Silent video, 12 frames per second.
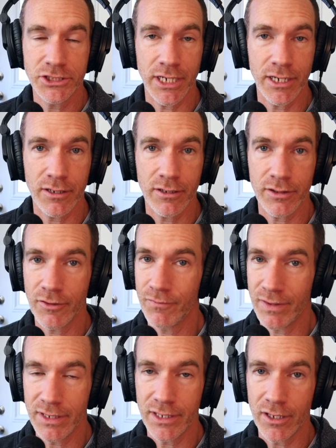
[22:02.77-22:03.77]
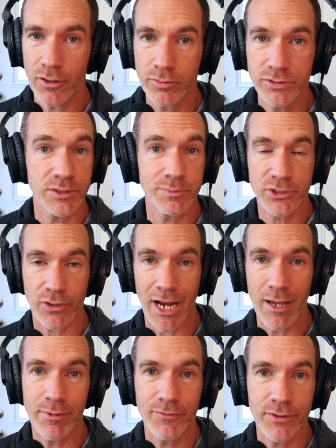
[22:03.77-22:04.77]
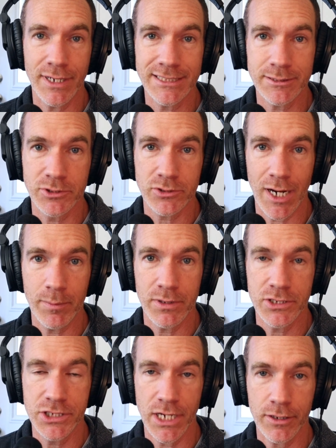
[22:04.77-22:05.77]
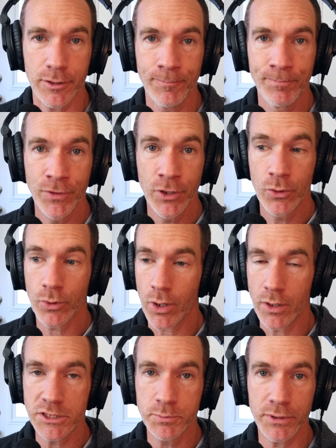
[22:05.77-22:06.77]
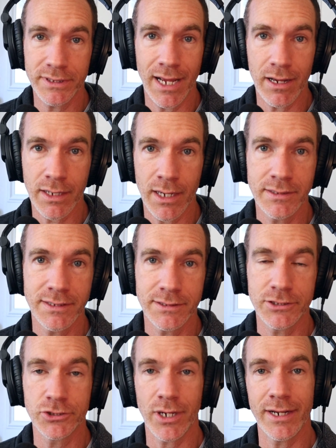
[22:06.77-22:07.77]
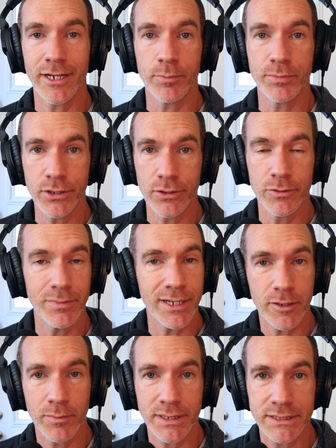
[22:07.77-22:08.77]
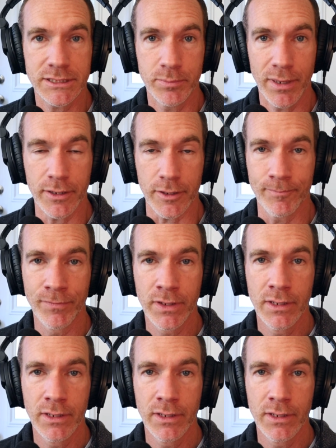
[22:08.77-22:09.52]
share the video. Subscribe if you're not subscribed to the channel. We're always putting out content to try and help you make your mixes better.